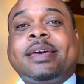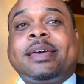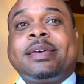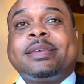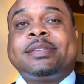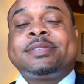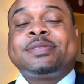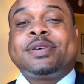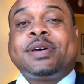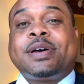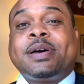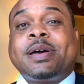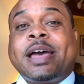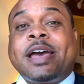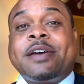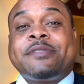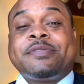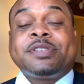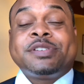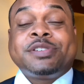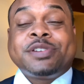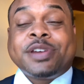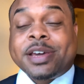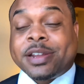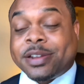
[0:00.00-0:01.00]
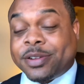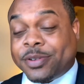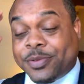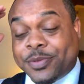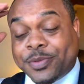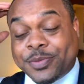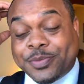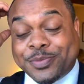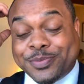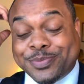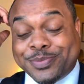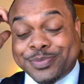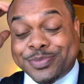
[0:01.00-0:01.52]
so I have to try to
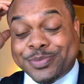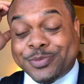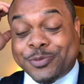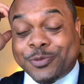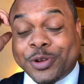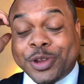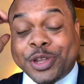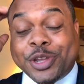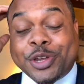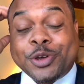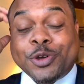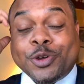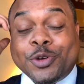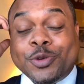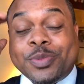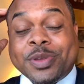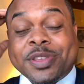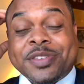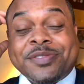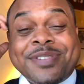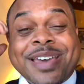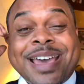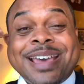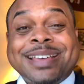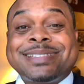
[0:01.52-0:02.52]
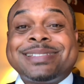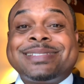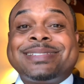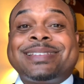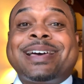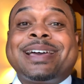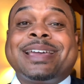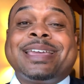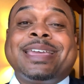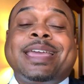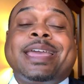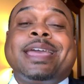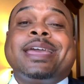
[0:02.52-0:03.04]
recoup as fast as
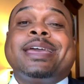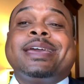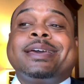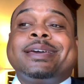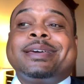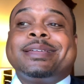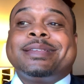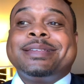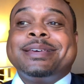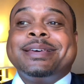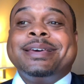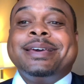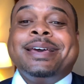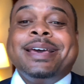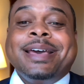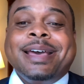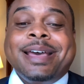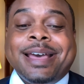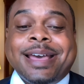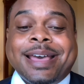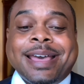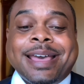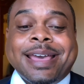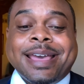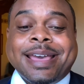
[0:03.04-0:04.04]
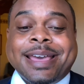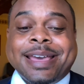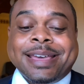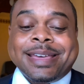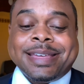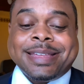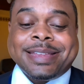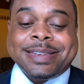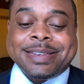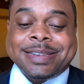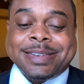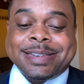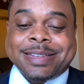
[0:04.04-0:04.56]
I can
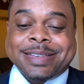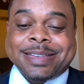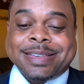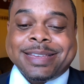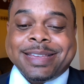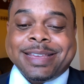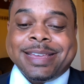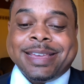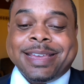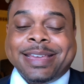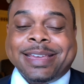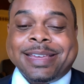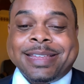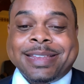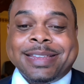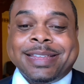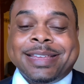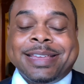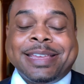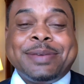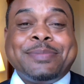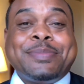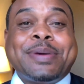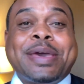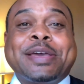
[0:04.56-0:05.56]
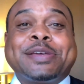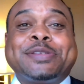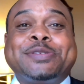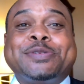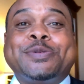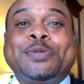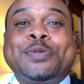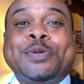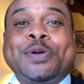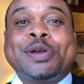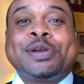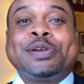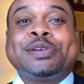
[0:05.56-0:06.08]
and get back
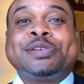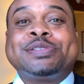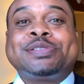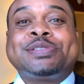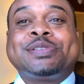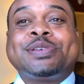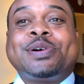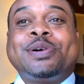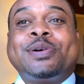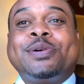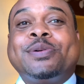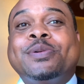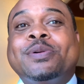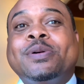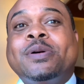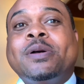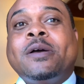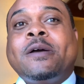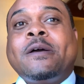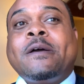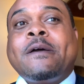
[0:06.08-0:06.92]
to work. So